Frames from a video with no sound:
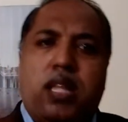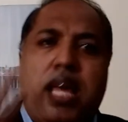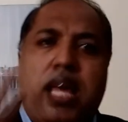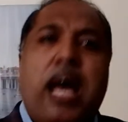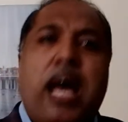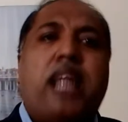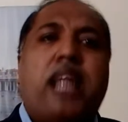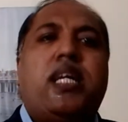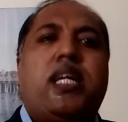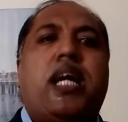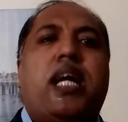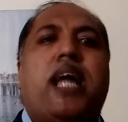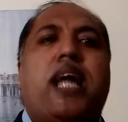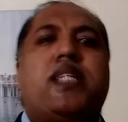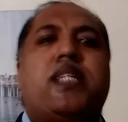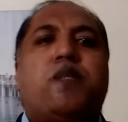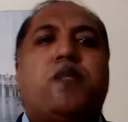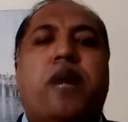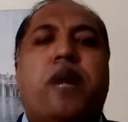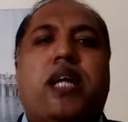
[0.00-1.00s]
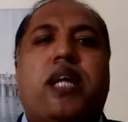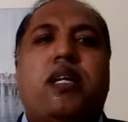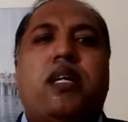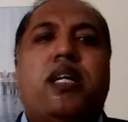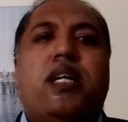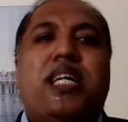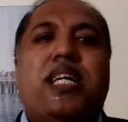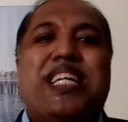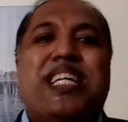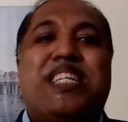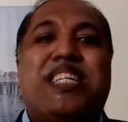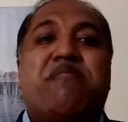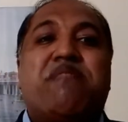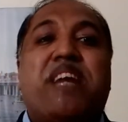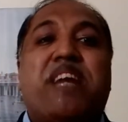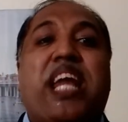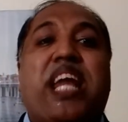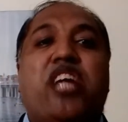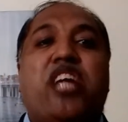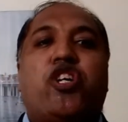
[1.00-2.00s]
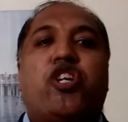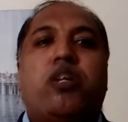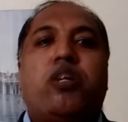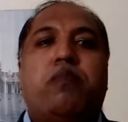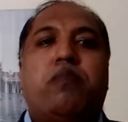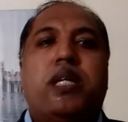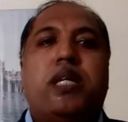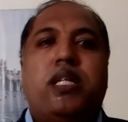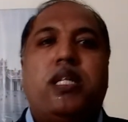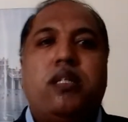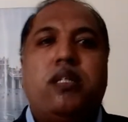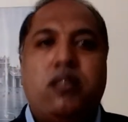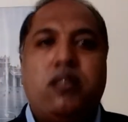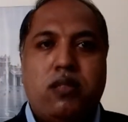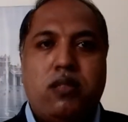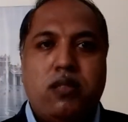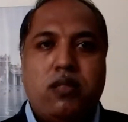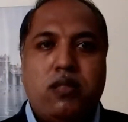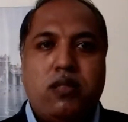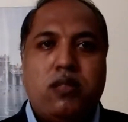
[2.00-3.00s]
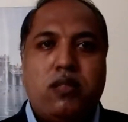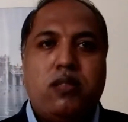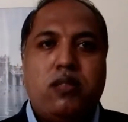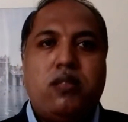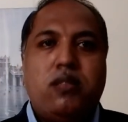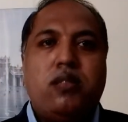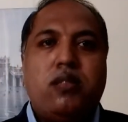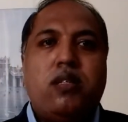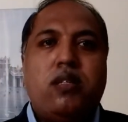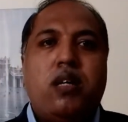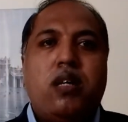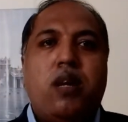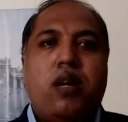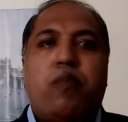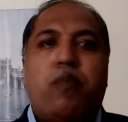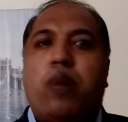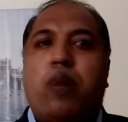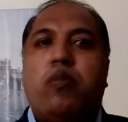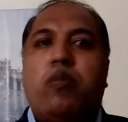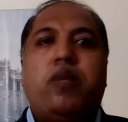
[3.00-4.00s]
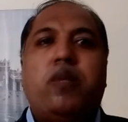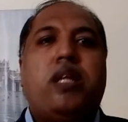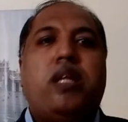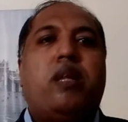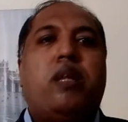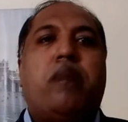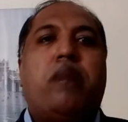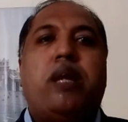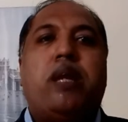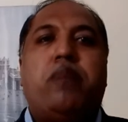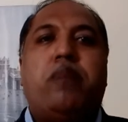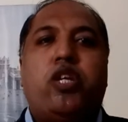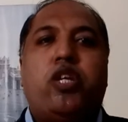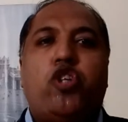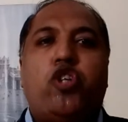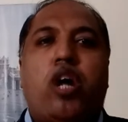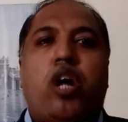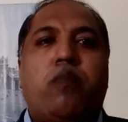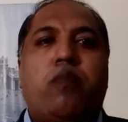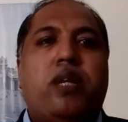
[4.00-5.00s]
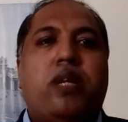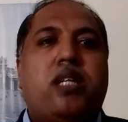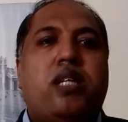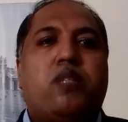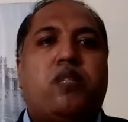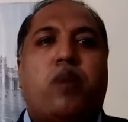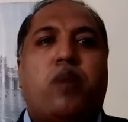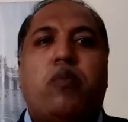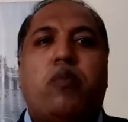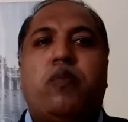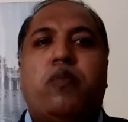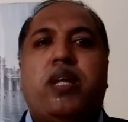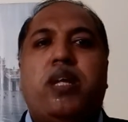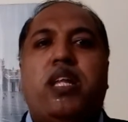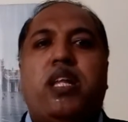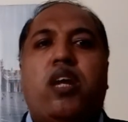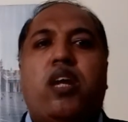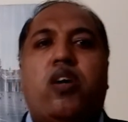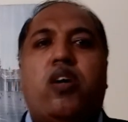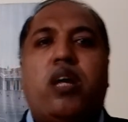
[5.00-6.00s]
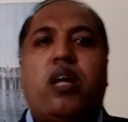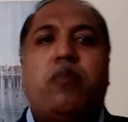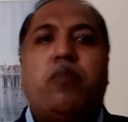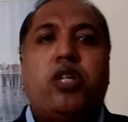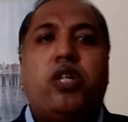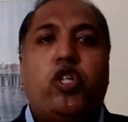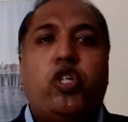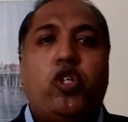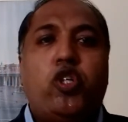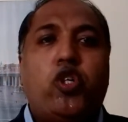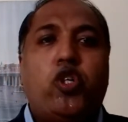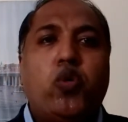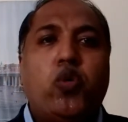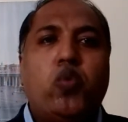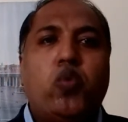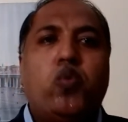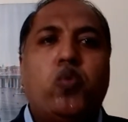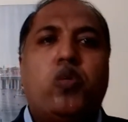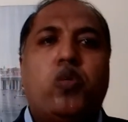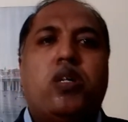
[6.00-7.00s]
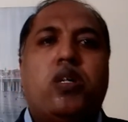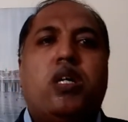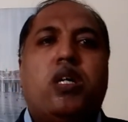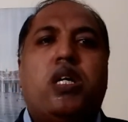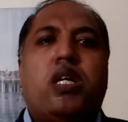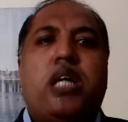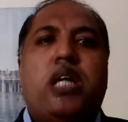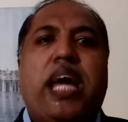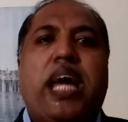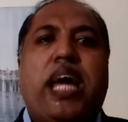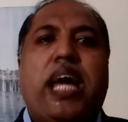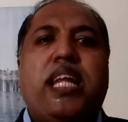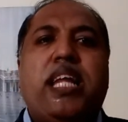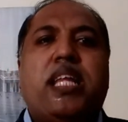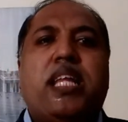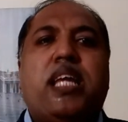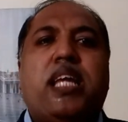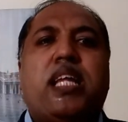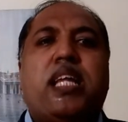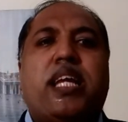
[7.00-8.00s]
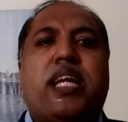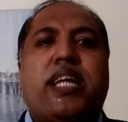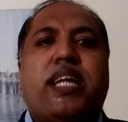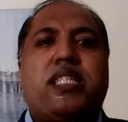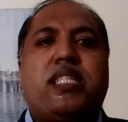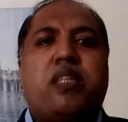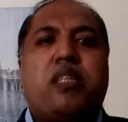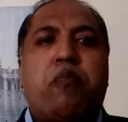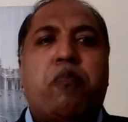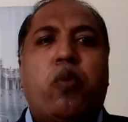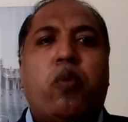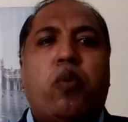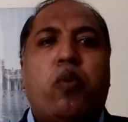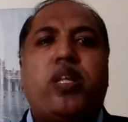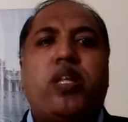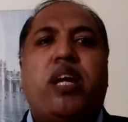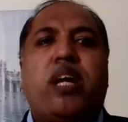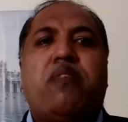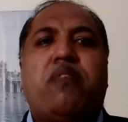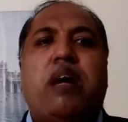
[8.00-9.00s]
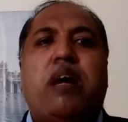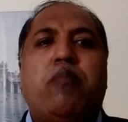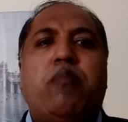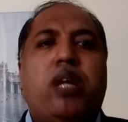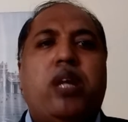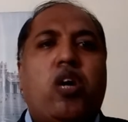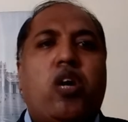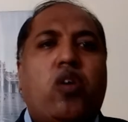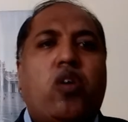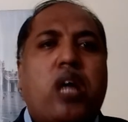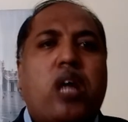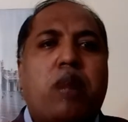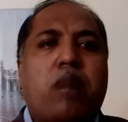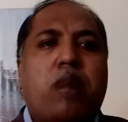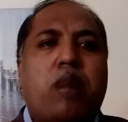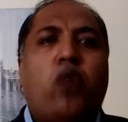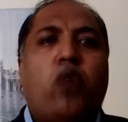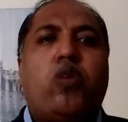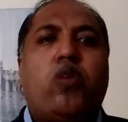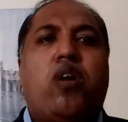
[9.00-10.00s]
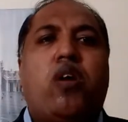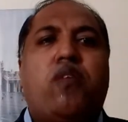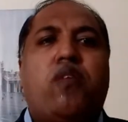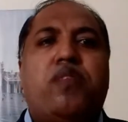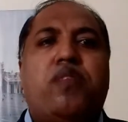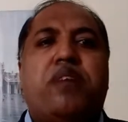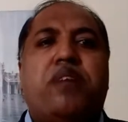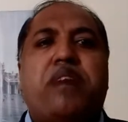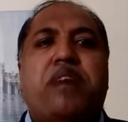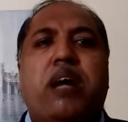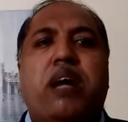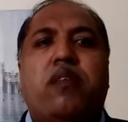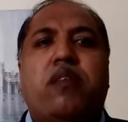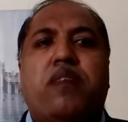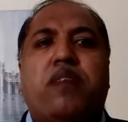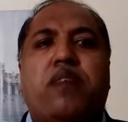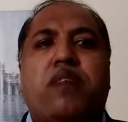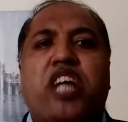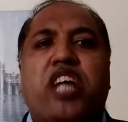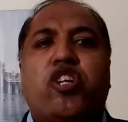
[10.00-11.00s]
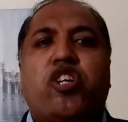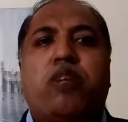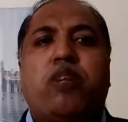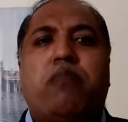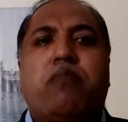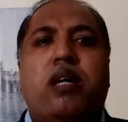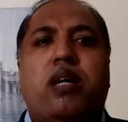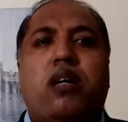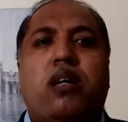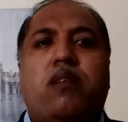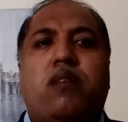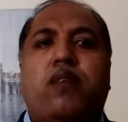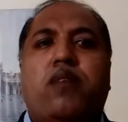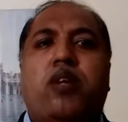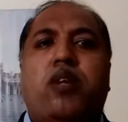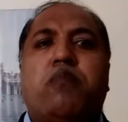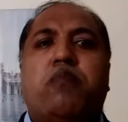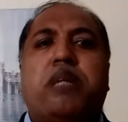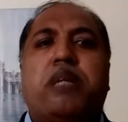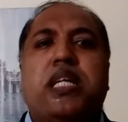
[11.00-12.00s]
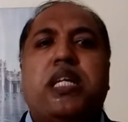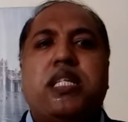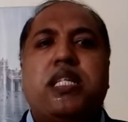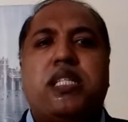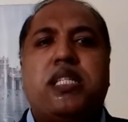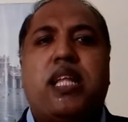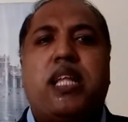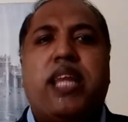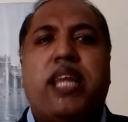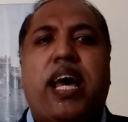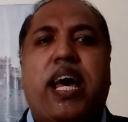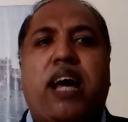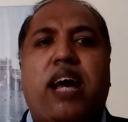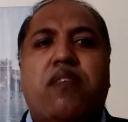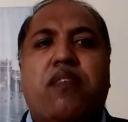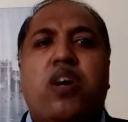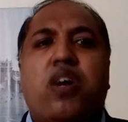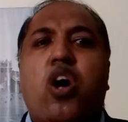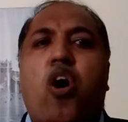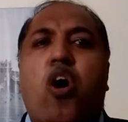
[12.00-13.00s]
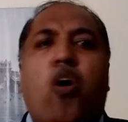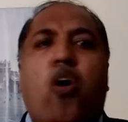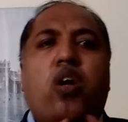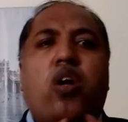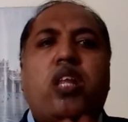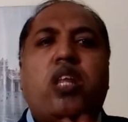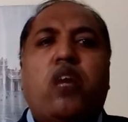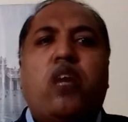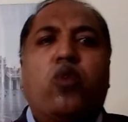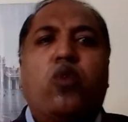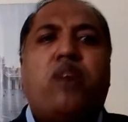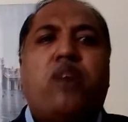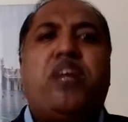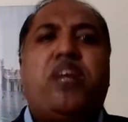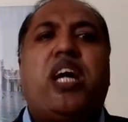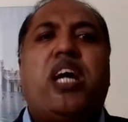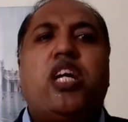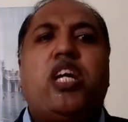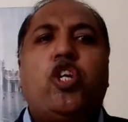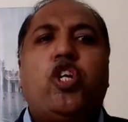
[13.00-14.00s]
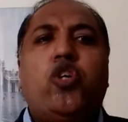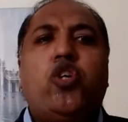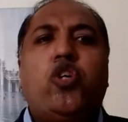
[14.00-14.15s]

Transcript: The other aspect is a financial burden. Probably they might be jobless, probably they're not able to do anything that can support their family or come out of the financial burdens that they have, or they would have taken